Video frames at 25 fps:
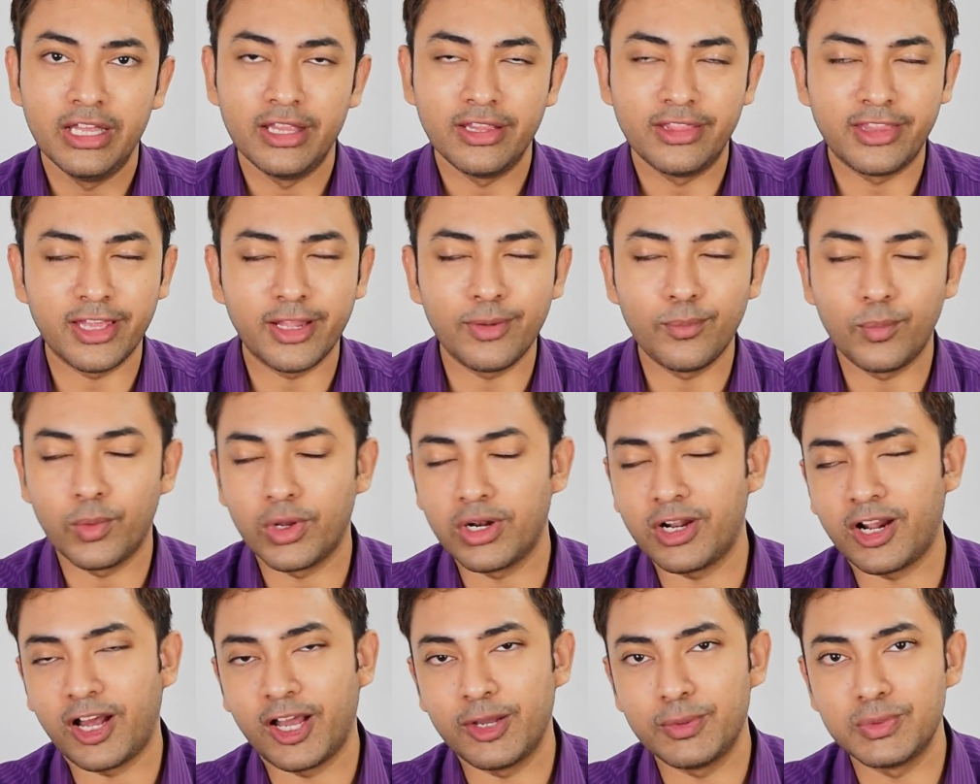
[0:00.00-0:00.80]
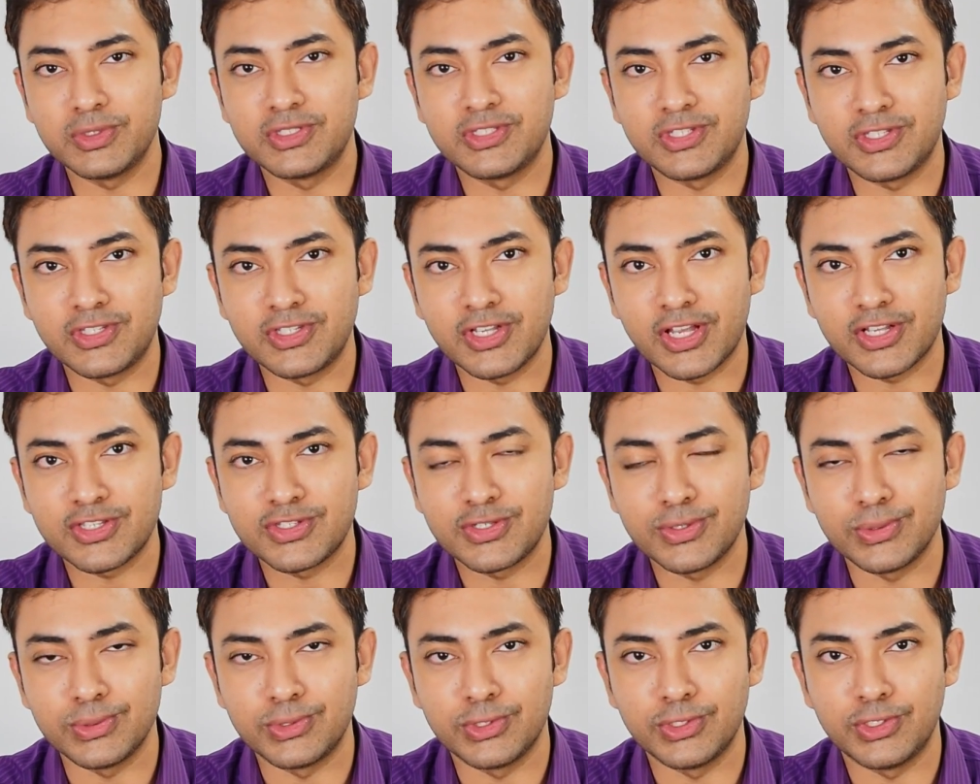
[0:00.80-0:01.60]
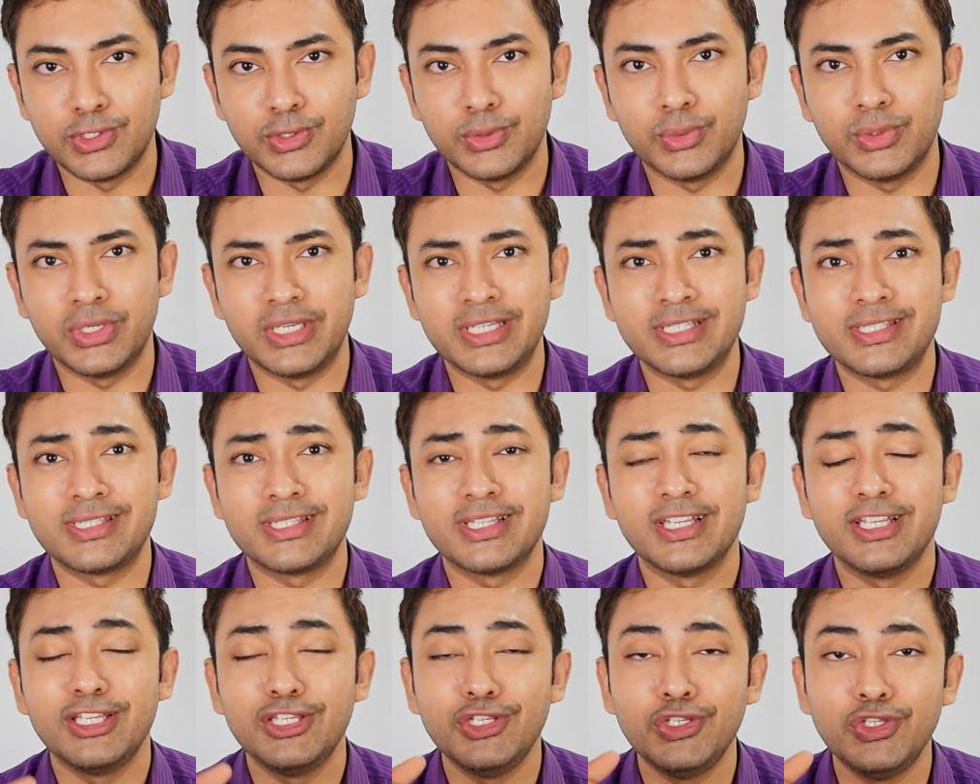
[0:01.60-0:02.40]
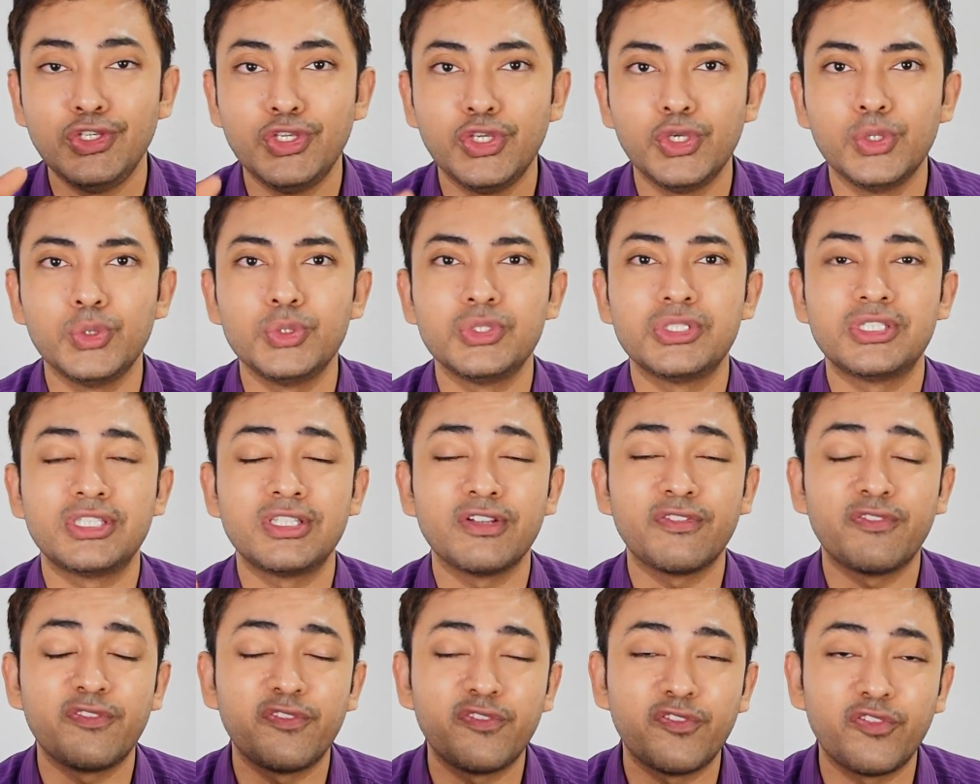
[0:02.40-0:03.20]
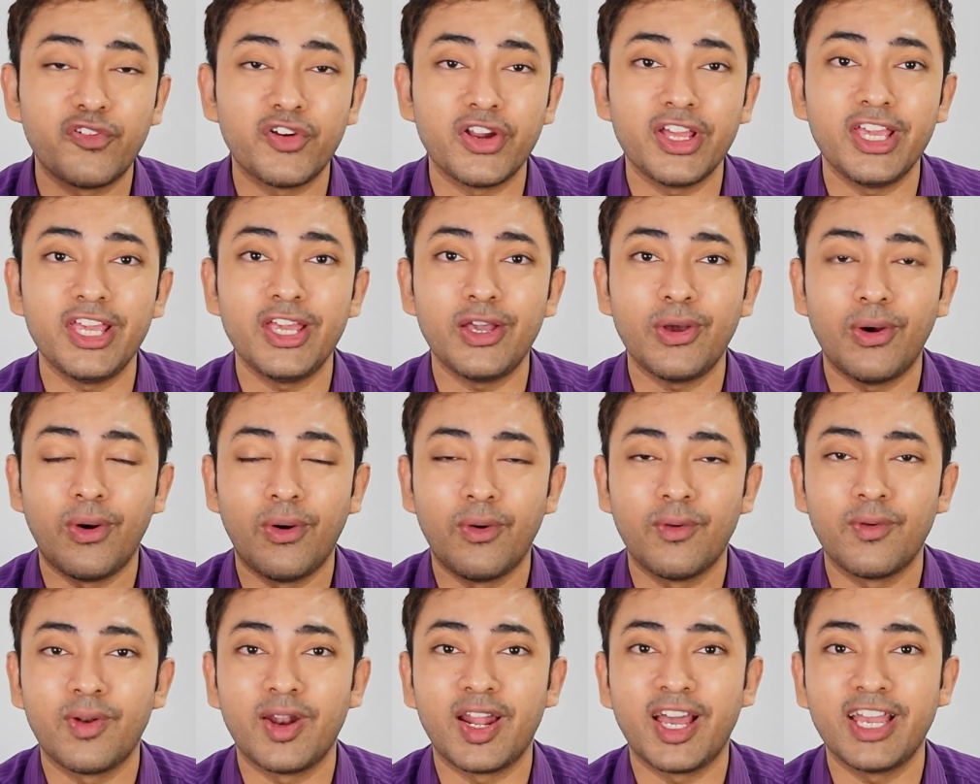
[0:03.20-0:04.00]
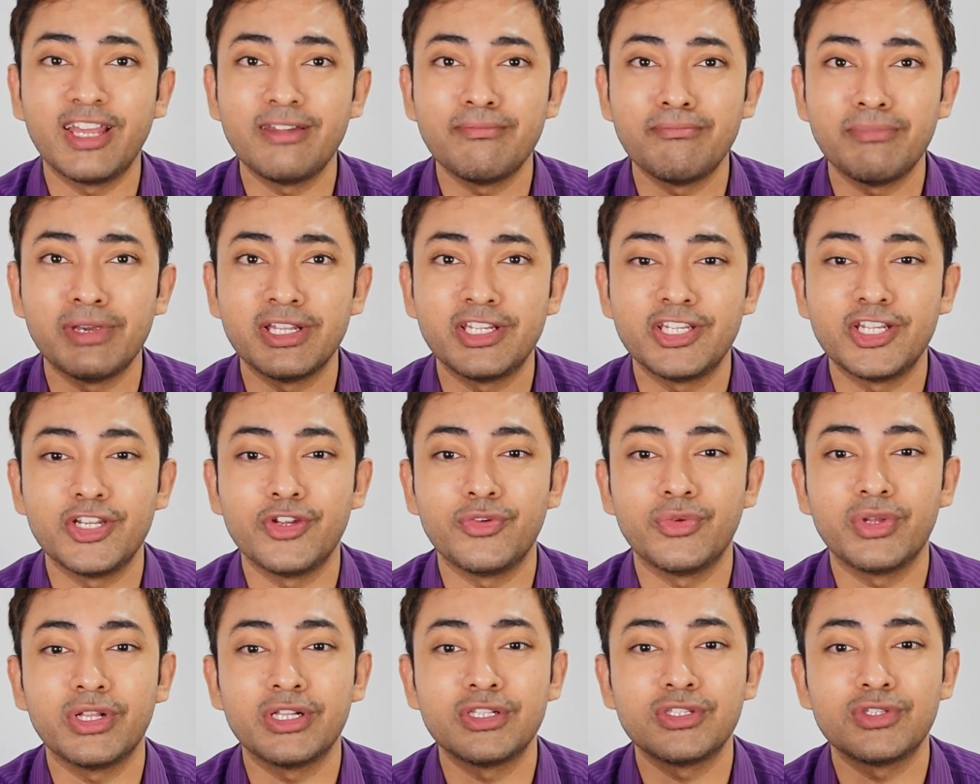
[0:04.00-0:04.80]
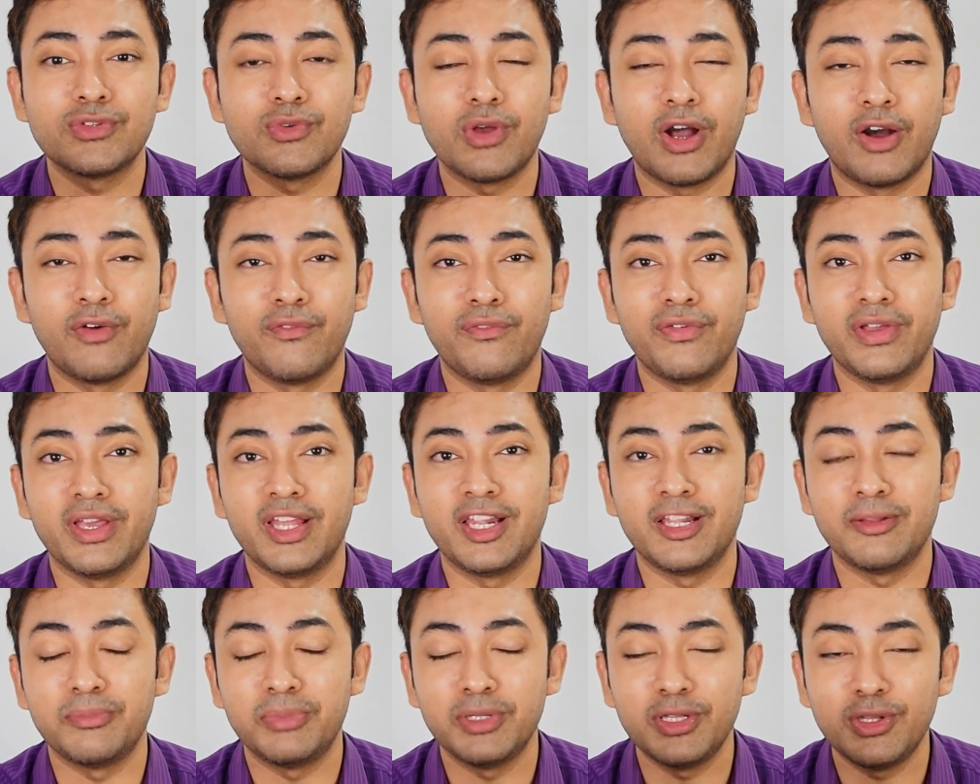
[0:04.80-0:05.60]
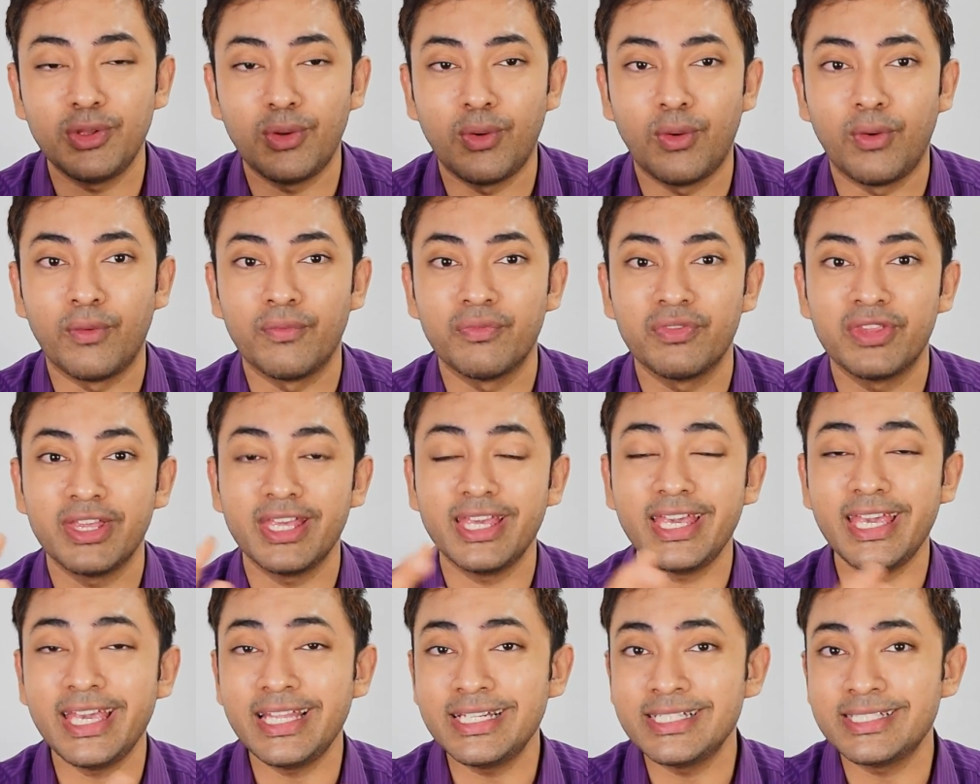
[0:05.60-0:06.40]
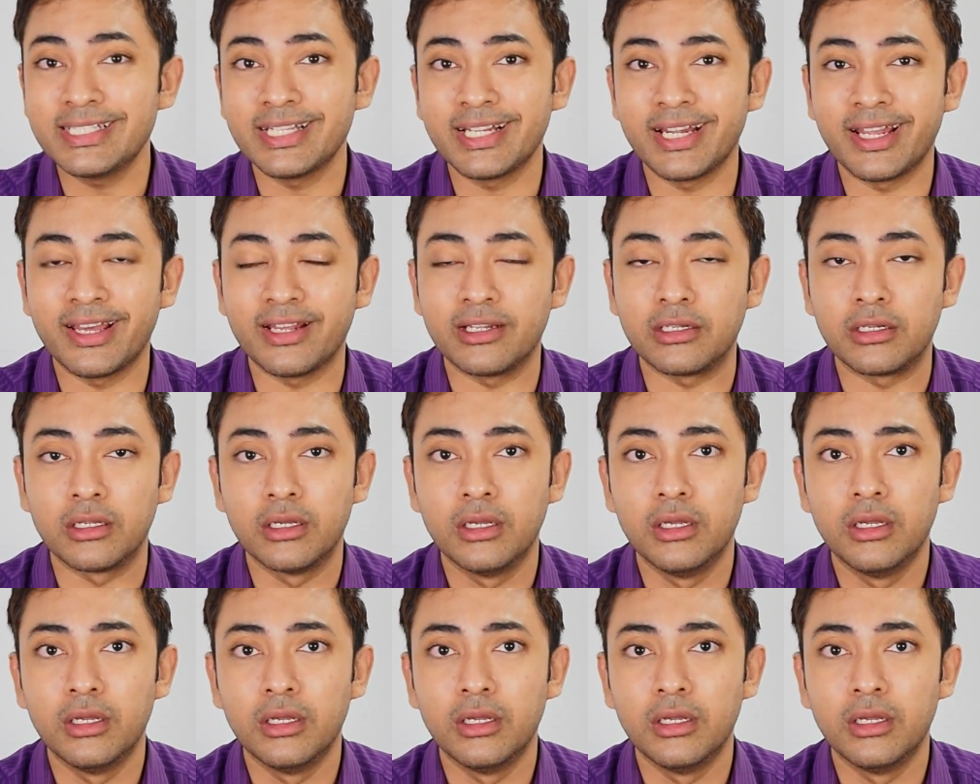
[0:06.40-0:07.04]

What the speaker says: then what I would suggest you to do is use the free online materials available on the internet.